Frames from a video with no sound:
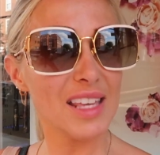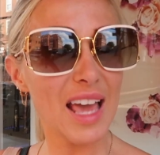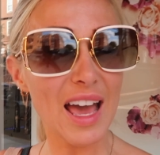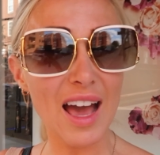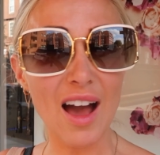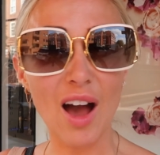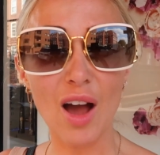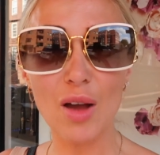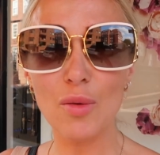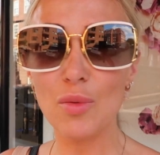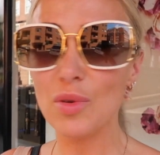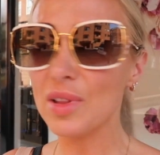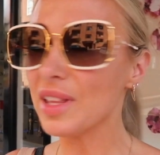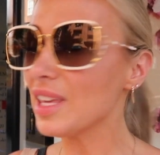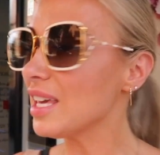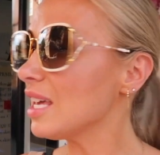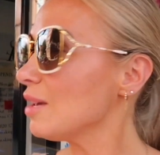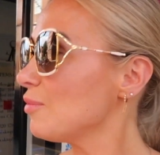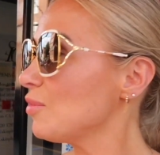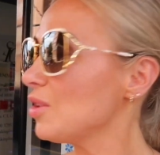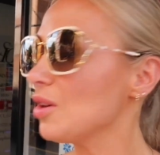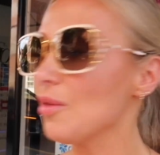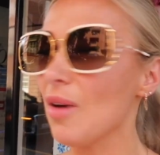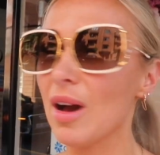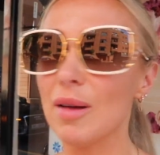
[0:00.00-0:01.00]
yeah, I will
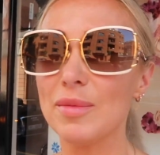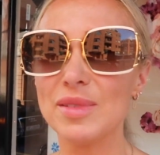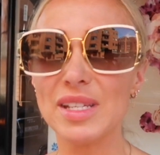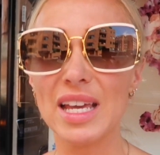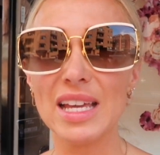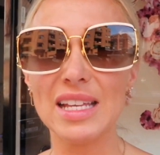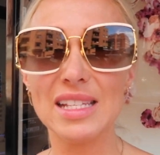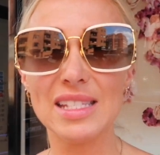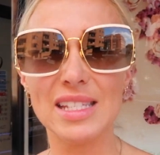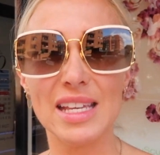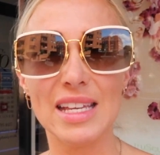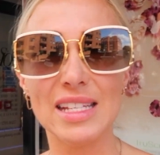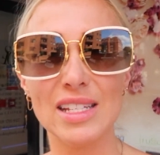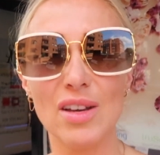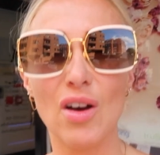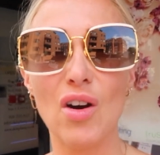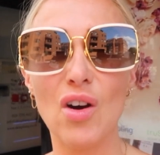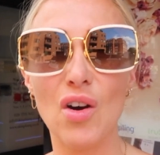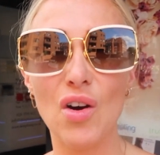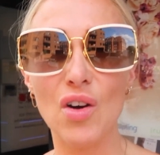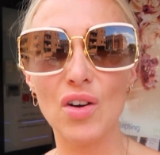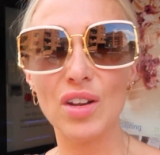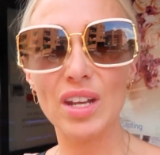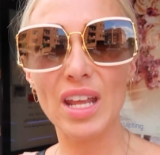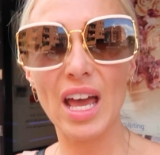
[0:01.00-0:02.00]
keep you updated
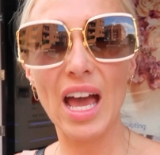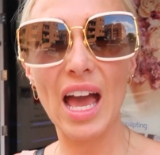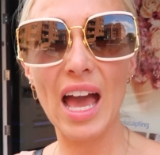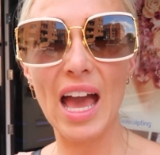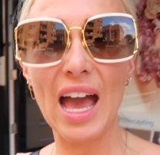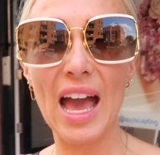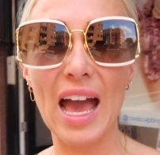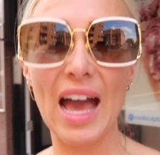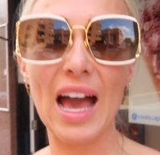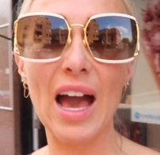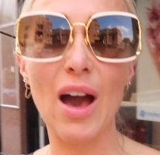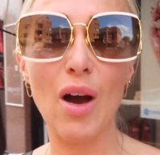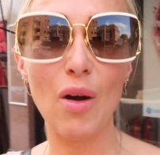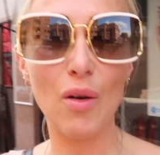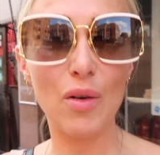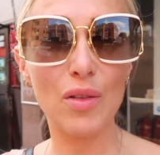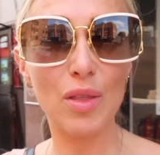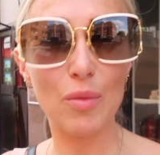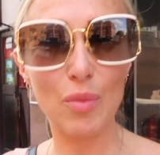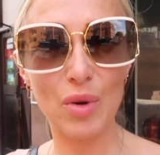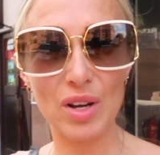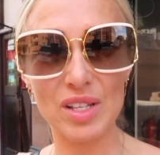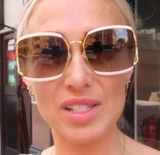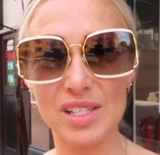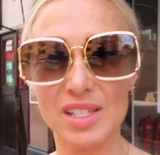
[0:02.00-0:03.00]
on how
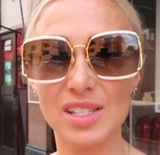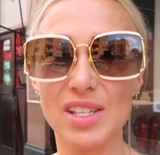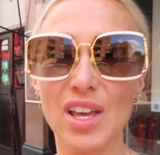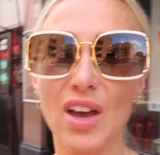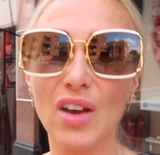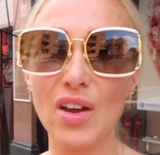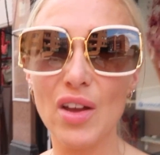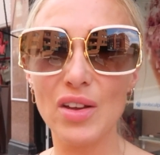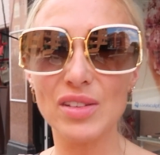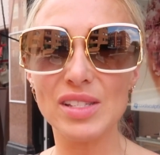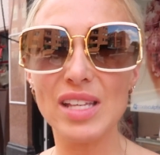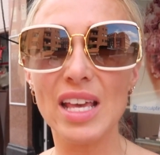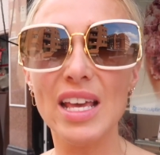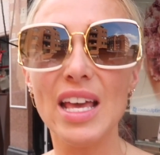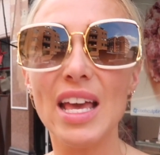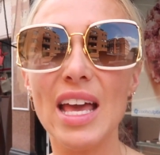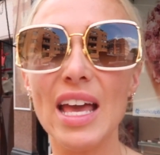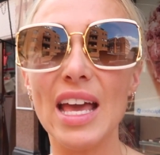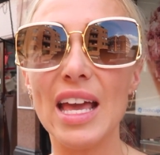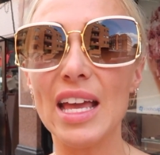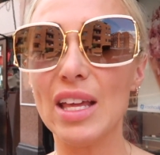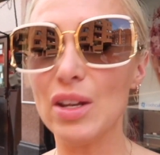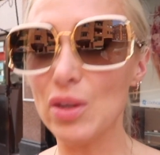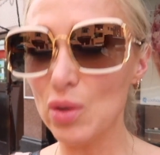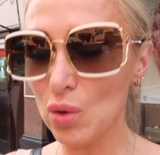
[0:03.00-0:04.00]
the process goes.
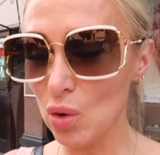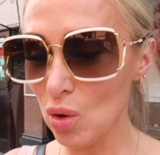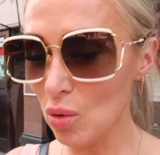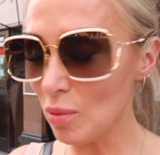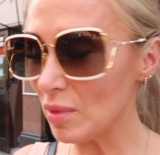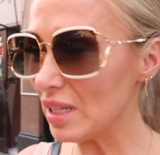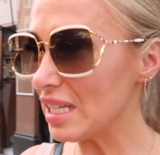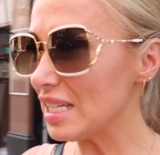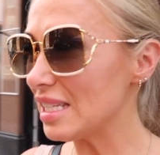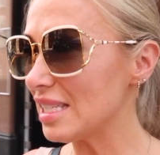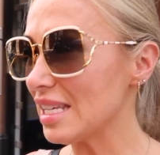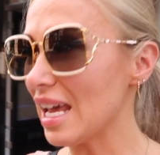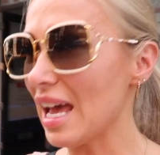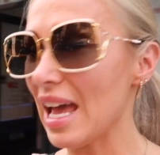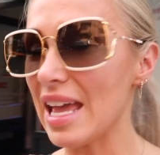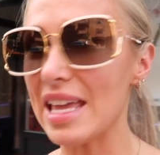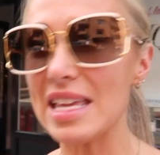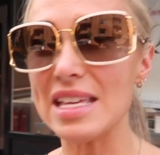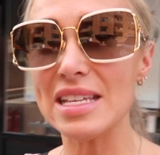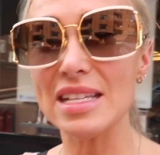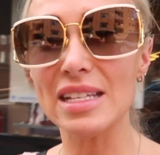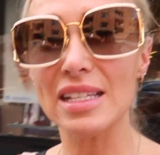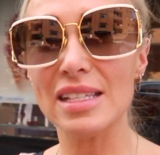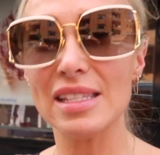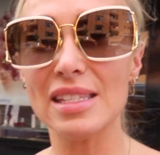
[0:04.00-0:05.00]
It normally
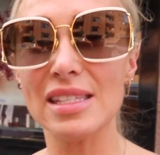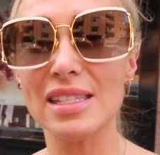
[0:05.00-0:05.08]
takes